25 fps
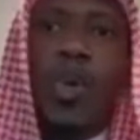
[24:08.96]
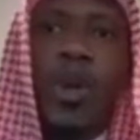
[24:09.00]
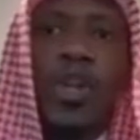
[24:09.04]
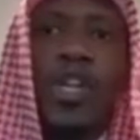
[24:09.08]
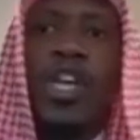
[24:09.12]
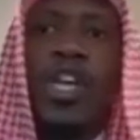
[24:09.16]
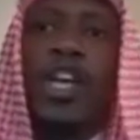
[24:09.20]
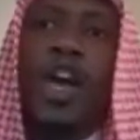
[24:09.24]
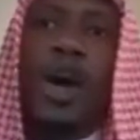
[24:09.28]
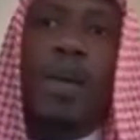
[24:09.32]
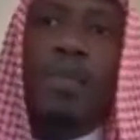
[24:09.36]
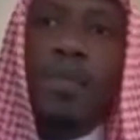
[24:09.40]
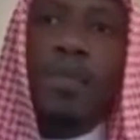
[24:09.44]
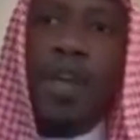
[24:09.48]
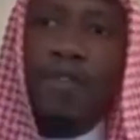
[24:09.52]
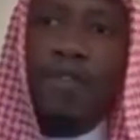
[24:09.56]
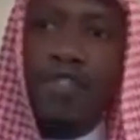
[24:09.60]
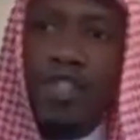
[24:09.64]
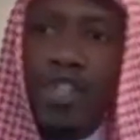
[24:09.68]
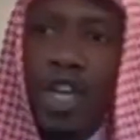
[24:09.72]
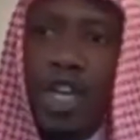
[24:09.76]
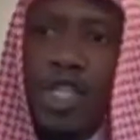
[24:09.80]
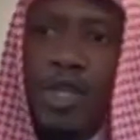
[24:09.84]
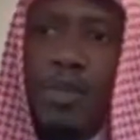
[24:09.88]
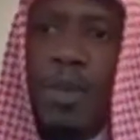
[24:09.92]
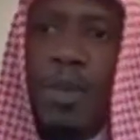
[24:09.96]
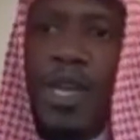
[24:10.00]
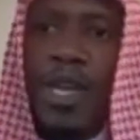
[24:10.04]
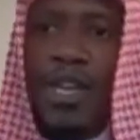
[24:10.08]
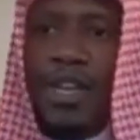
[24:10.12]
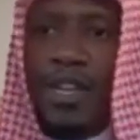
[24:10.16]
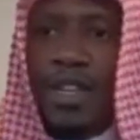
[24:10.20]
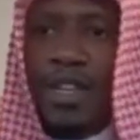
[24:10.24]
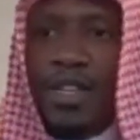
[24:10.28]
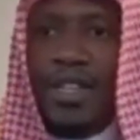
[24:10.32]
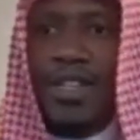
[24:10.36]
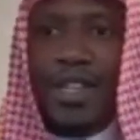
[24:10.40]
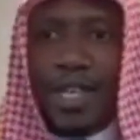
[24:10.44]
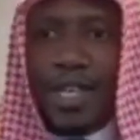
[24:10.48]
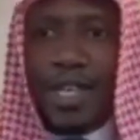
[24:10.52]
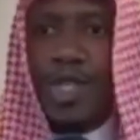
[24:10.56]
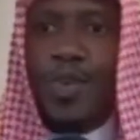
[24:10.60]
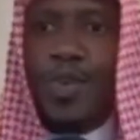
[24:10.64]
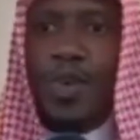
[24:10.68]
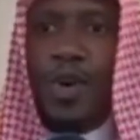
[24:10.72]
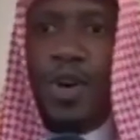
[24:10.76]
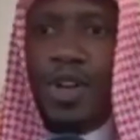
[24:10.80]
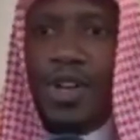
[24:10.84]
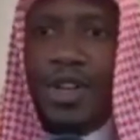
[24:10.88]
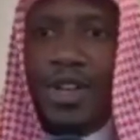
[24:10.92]
when you come day of judgment, guess
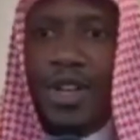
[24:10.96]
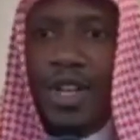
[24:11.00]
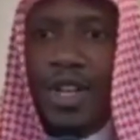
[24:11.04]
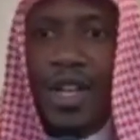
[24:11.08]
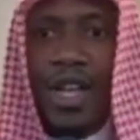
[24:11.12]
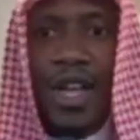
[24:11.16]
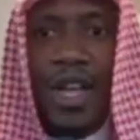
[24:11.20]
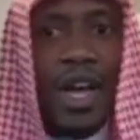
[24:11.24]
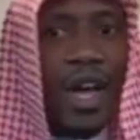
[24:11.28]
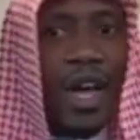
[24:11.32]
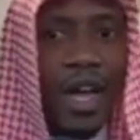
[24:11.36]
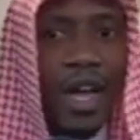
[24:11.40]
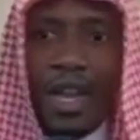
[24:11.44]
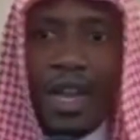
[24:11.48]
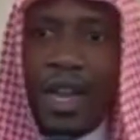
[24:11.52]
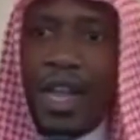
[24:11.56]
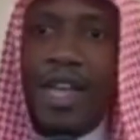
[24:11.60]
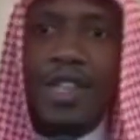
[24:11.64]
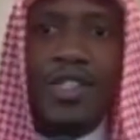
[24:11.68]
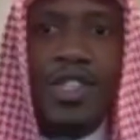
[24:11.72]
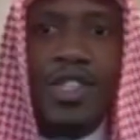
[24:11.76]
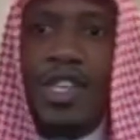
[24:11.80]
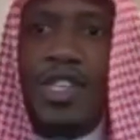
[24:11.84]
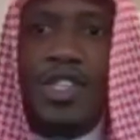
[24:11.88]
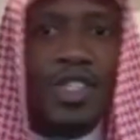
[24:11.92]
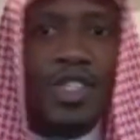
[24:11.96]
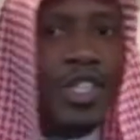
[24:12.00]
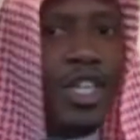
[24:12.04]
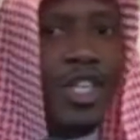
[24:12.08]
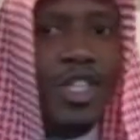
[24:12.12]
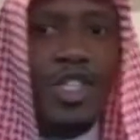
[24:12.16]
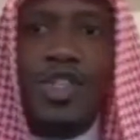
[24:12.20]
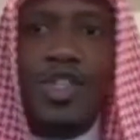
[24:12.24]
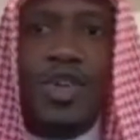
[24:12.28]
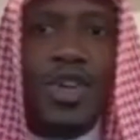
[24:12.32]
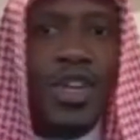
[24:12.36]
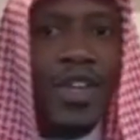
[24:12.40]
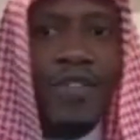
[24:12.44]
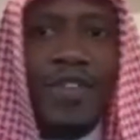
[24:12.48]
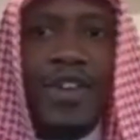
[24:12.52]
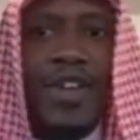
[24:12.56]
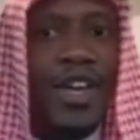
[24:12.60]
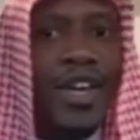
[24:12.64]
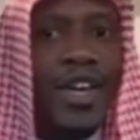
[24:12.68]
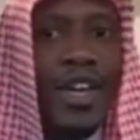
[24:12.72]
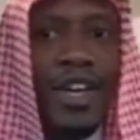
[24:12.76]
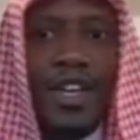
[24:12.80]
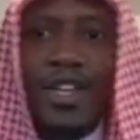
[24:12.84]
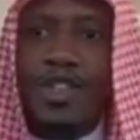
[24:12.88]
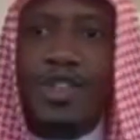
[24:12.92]
what? Allah says, "Did you live in
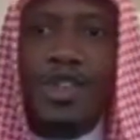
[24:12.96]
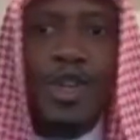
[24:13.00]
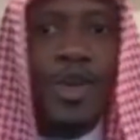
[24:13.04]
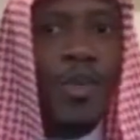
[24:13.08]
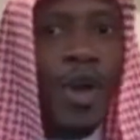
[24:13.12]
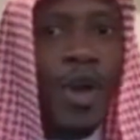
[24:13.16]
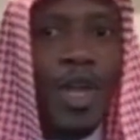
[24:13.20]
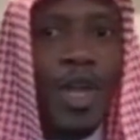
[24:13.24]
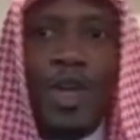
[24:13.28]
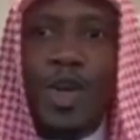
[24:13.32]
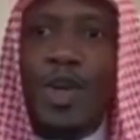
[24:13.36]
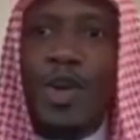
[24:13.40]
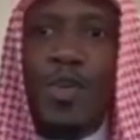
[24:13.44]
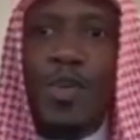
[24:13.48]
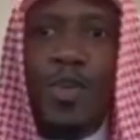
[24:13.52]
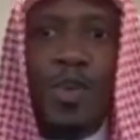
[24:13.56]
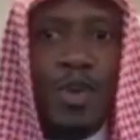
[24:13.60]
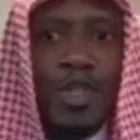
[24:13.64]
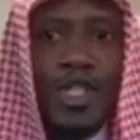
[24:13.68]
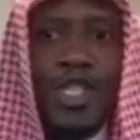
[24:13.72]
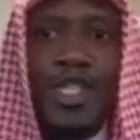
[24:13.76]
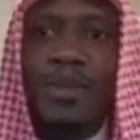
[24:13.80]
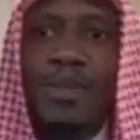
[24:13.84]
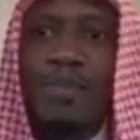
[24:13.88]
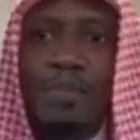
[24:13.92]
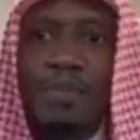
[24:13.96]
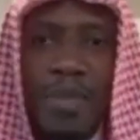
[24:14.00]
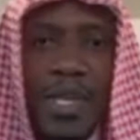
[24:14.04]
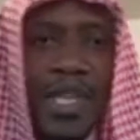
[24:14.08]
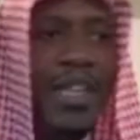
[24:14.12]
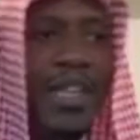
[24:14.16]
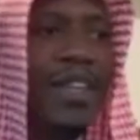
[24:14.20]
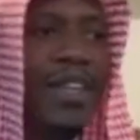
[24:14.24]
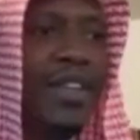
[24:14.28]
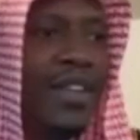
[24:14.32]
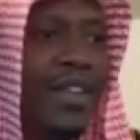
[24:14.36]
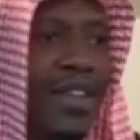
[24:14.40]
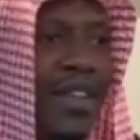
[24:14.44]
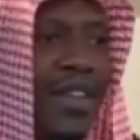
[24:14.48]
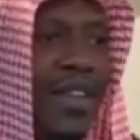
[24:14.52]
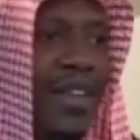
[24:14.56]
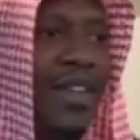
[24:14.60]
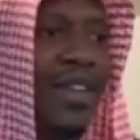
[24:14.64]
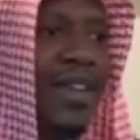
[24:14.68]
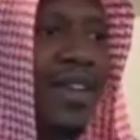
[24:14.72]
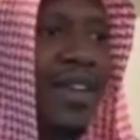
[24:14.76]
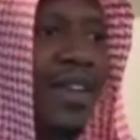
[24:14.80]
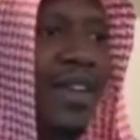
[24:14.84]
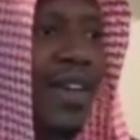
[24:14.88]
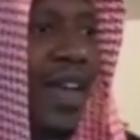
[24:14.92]
a country where you could worship me?"
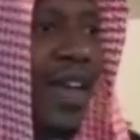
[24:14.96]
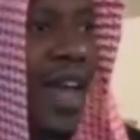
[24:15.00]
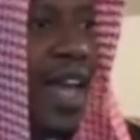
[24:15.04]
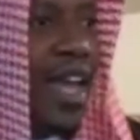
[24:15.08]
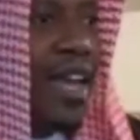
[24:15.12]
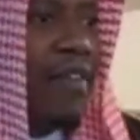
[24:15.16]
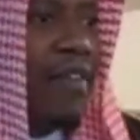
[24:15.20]
And